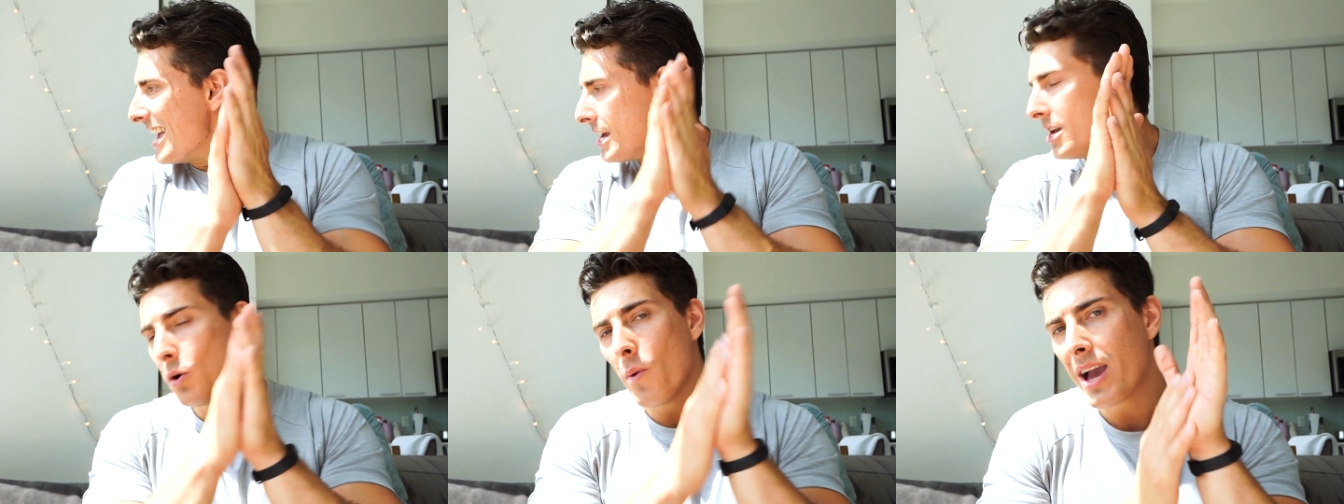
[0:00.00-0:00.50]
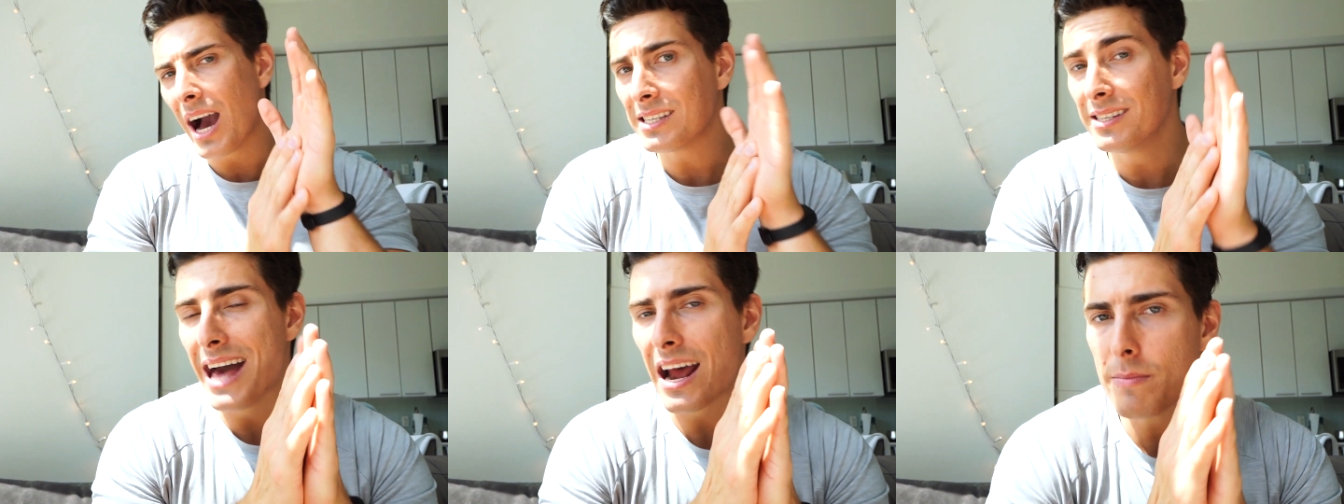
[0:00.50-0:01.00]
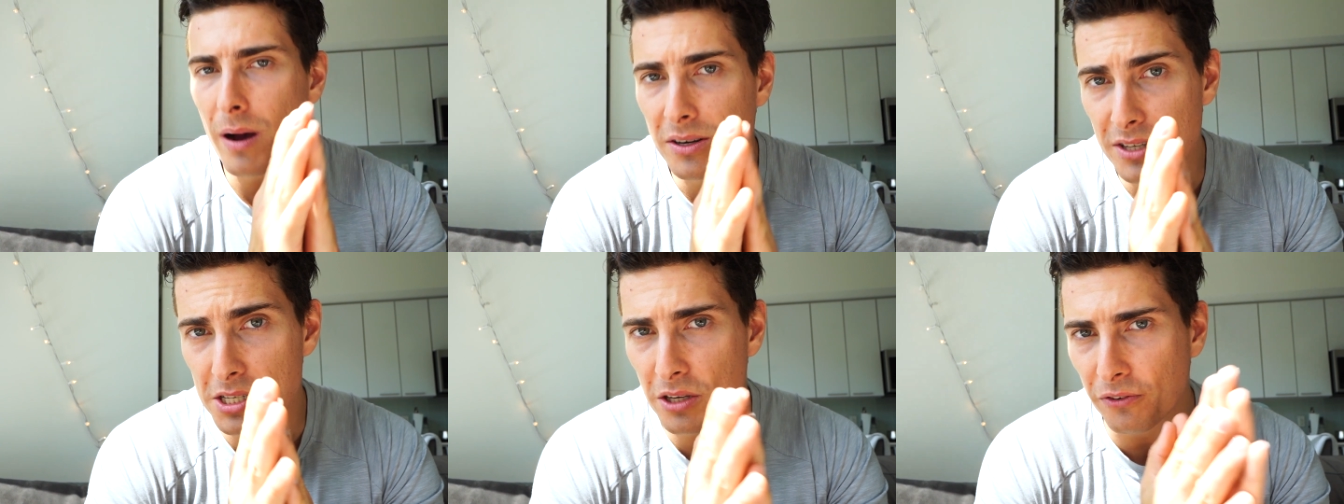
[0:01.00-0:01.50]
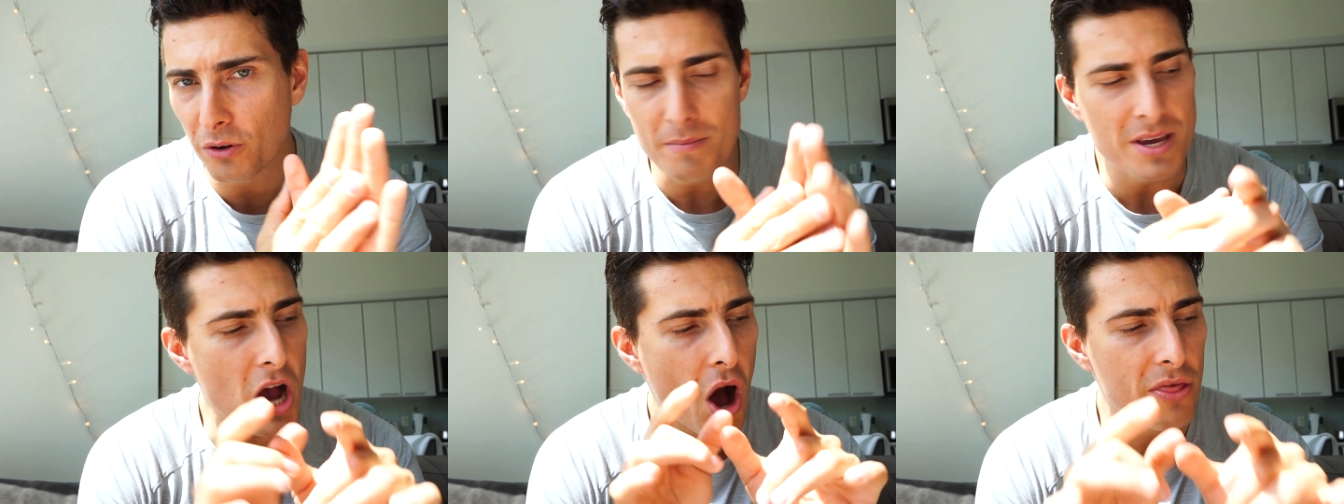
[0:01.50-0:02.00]
Either way, guys, that about does it for
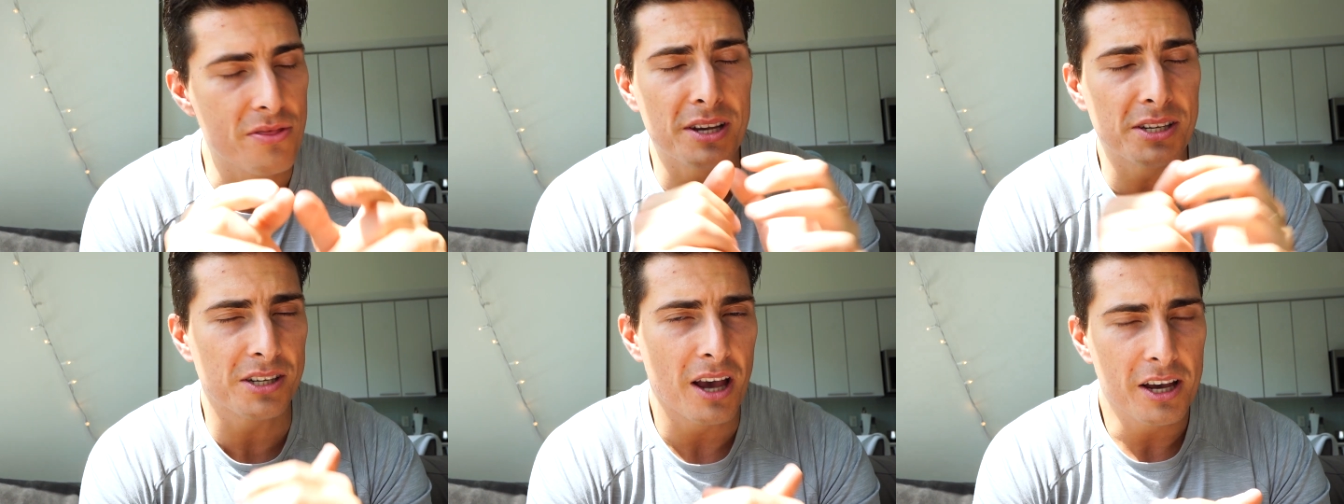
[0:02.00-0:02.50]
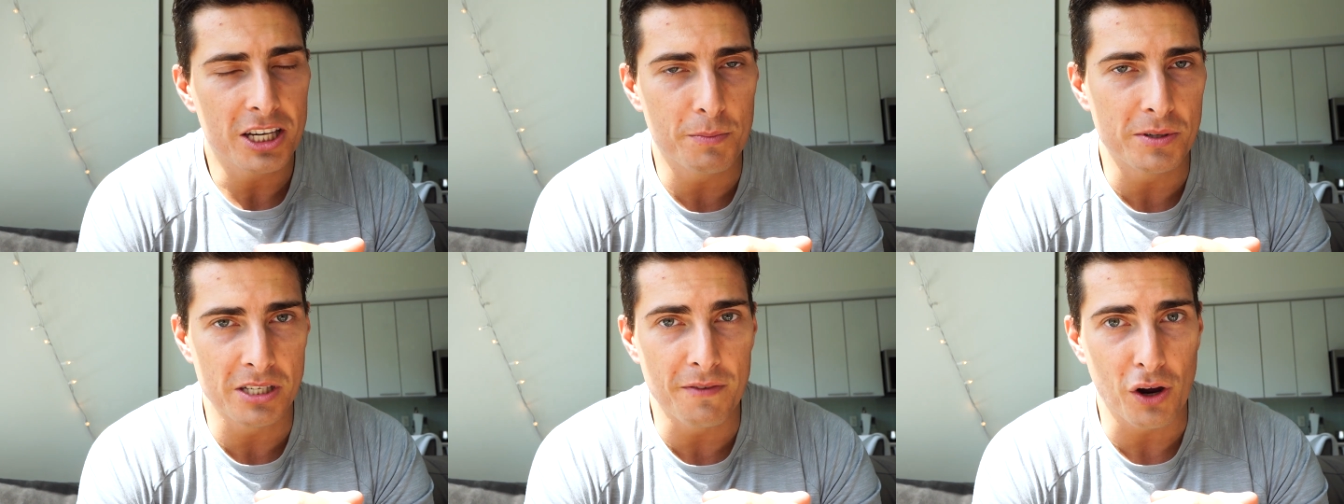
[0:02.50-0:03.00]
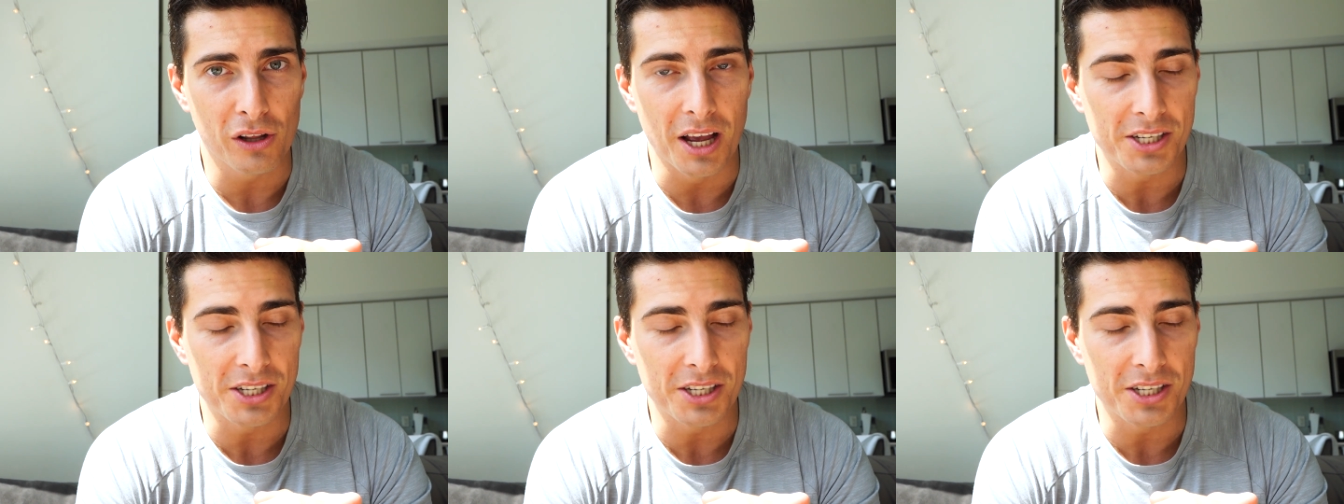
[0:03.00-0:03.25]
me on this specific